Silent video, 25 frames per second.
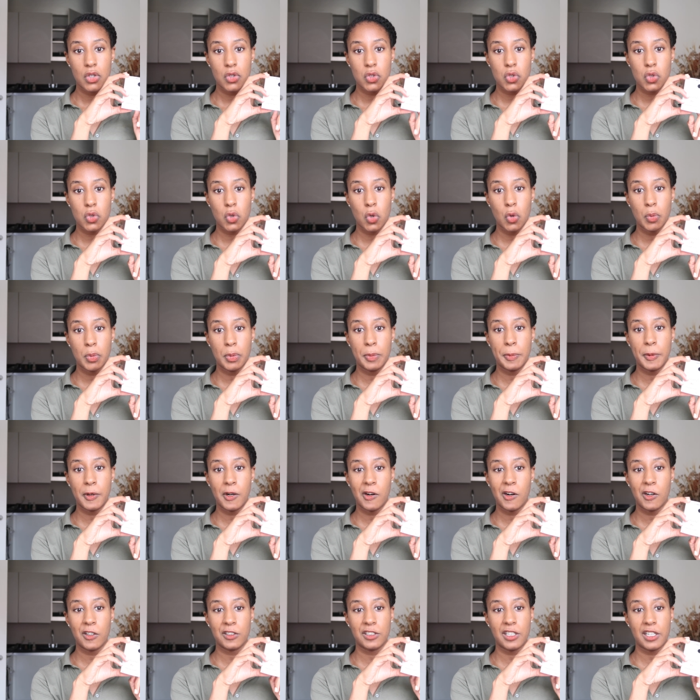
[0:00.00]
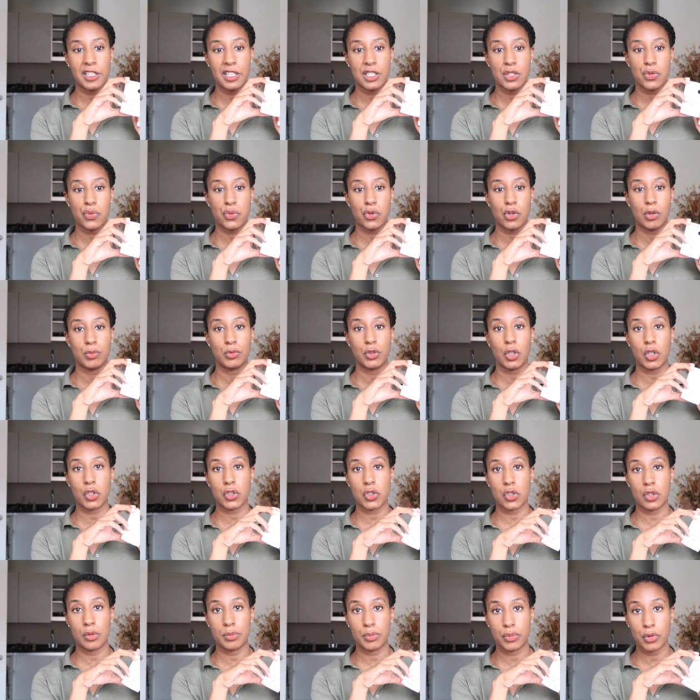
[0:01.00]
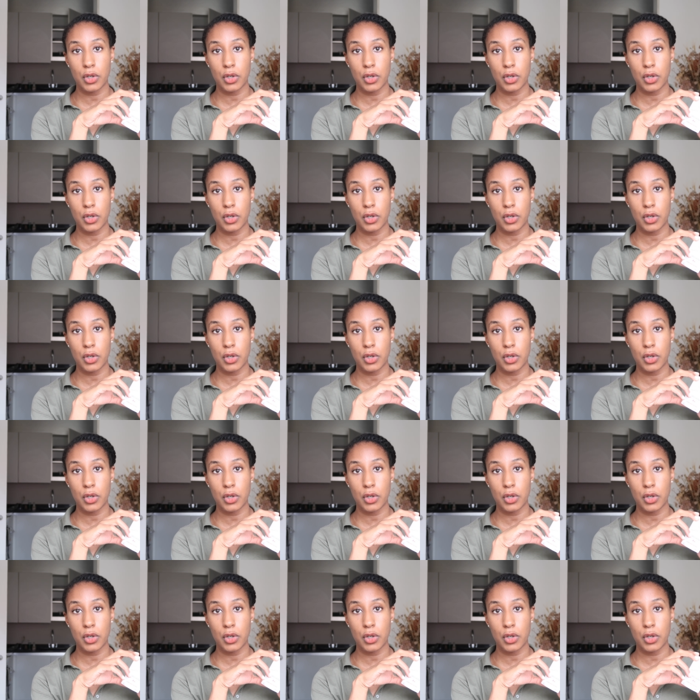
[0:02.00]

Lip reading: soap bar that is from Dr.